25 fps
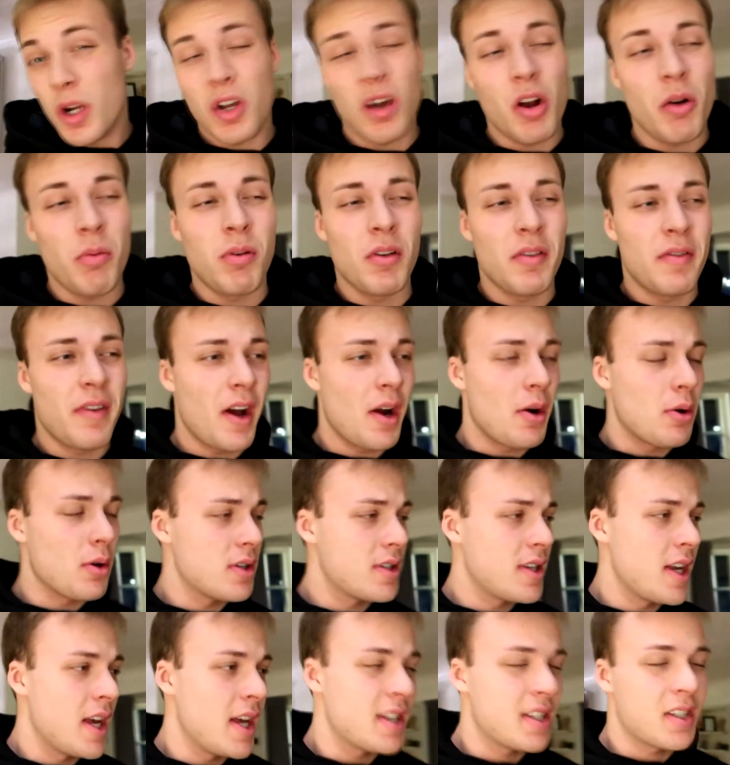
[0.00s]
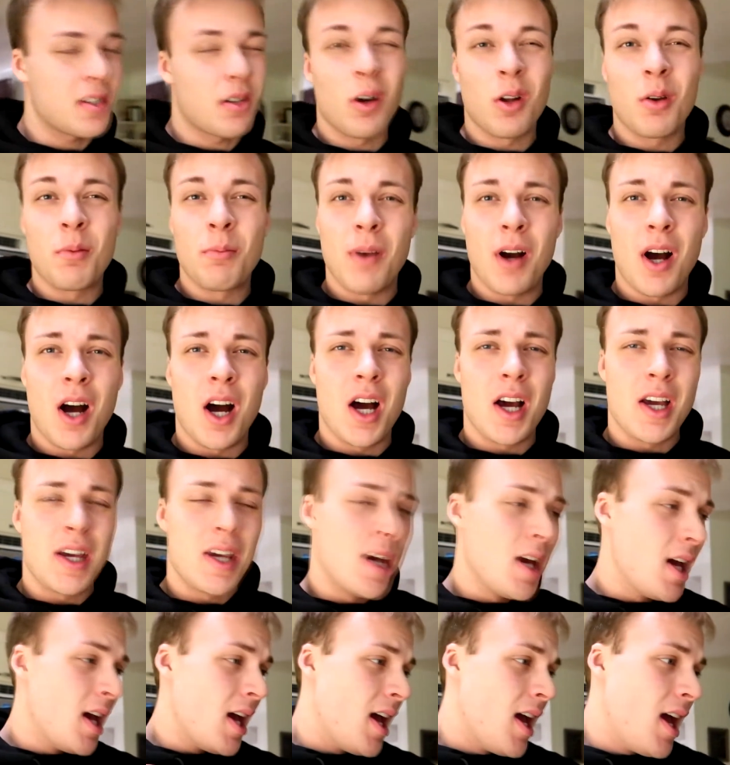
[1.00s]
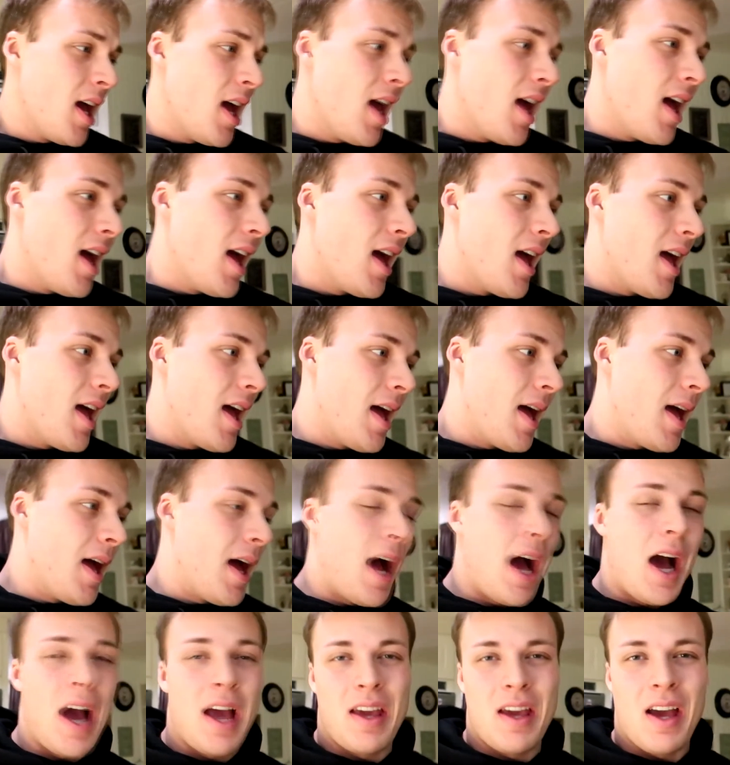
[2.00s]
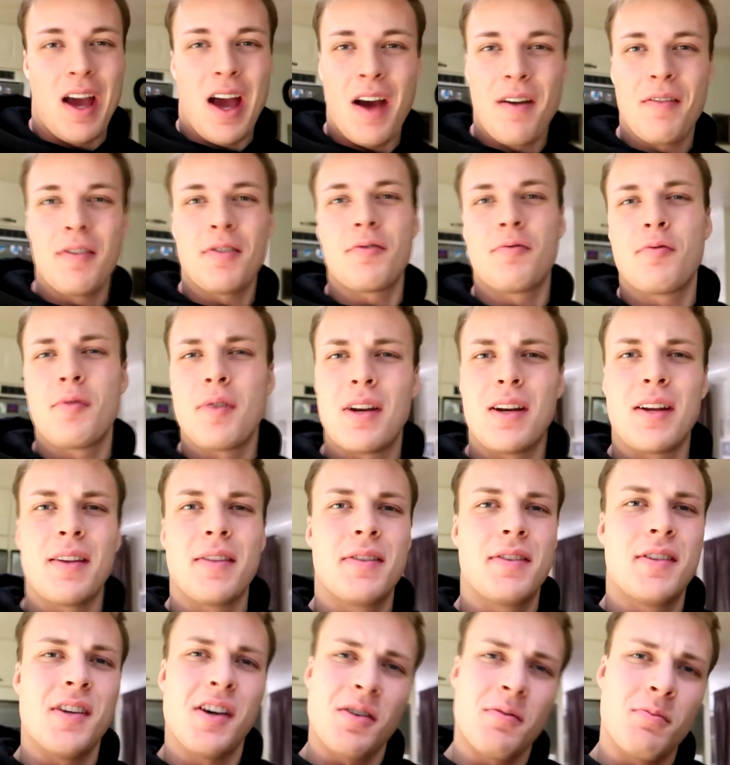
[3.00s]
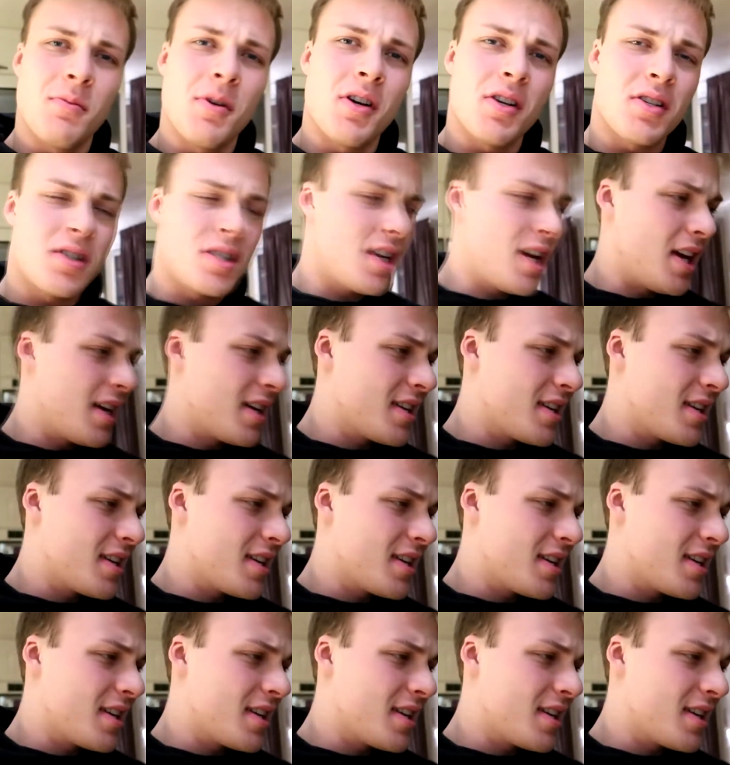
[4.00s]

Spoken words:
a couple of hours has gone by. I haven't really done much